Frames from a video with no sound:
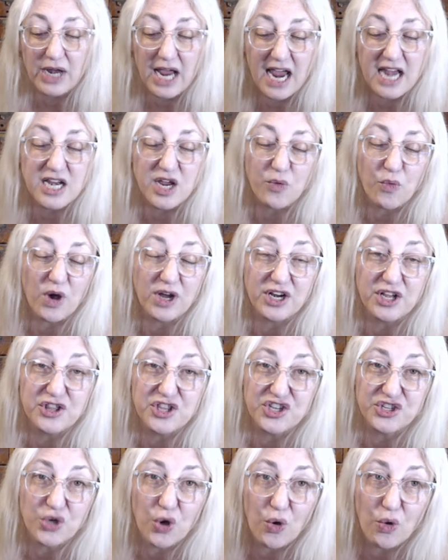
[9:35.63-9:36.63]
anyone in
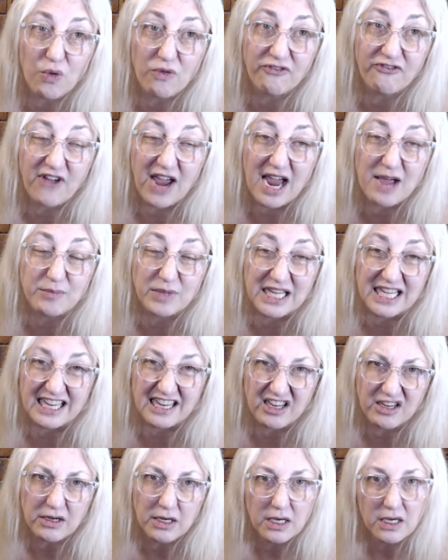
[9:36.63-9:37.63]
this whole family.
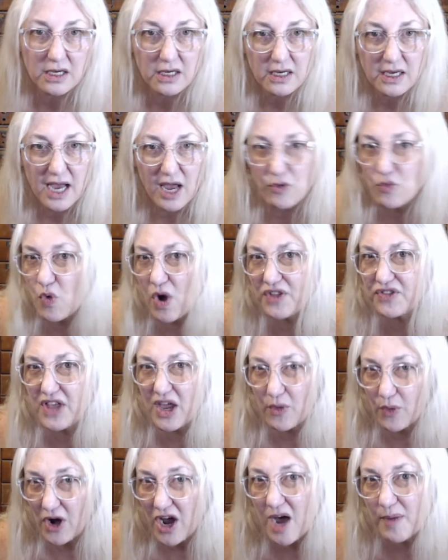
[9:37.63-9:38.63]
And what they
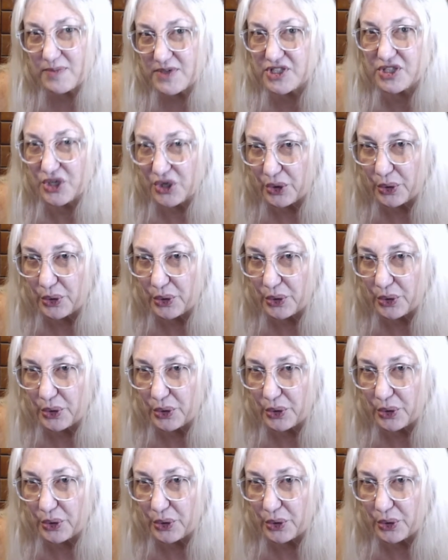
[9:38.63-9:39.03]
were up to.